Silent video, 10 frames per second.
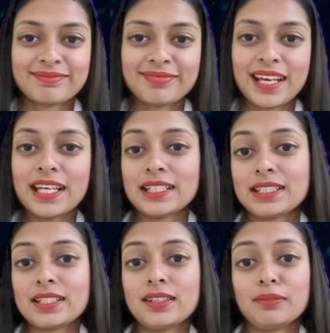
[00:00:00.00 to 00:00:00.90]
It
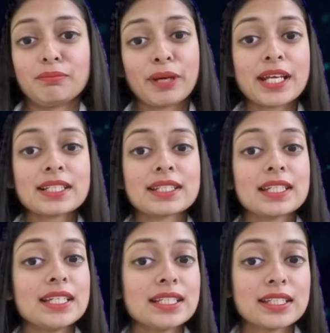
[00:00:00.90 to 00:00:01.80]
brings
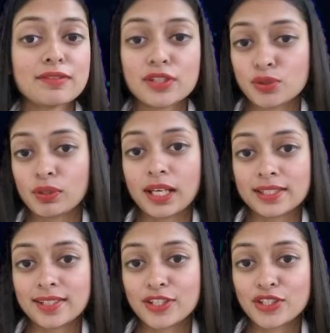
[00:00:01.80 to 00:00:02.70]
easy
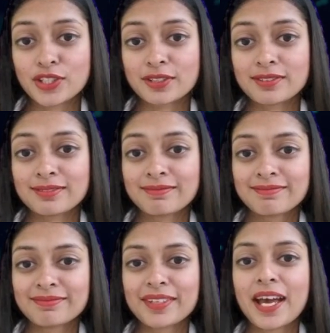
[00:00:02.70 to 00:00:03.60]
visualization,
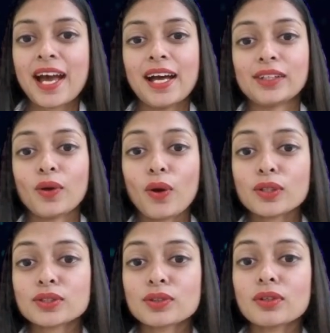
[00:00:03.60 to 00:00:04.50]
and
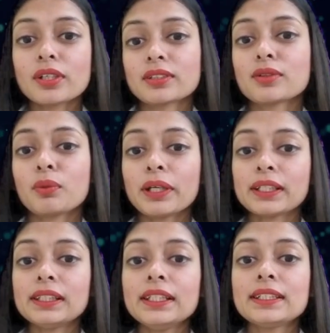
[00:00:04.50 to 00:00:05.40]
also it
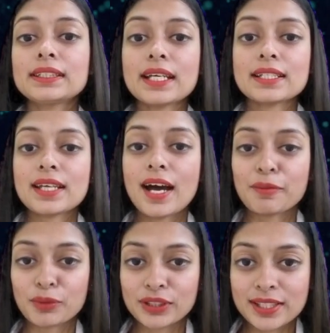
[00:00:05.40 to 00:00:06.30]
quickly tests
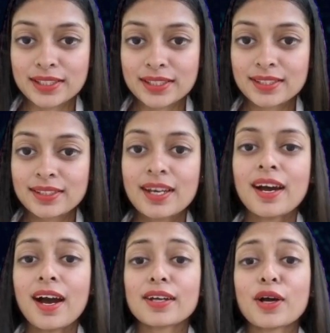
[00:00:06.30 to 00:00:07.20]
hypotheses
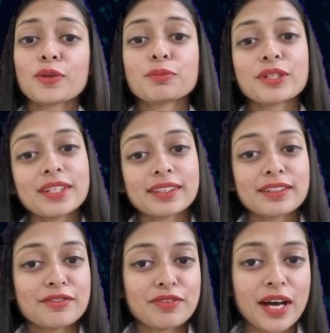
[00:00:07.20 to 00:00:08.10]
around
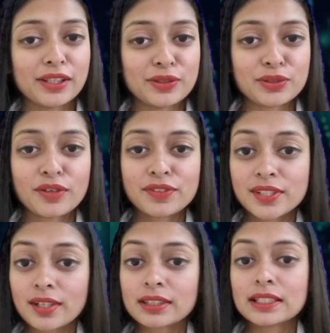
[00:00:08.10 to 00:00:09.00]
predictive values of
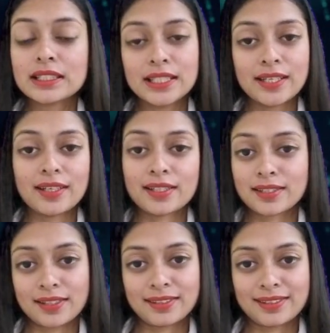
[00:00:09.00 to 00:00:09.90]
certain data
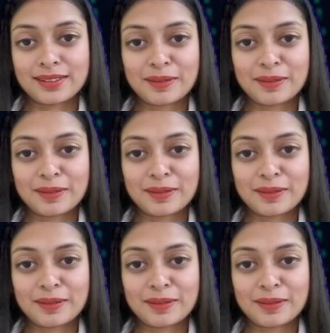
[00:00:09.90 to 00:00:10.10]
sets.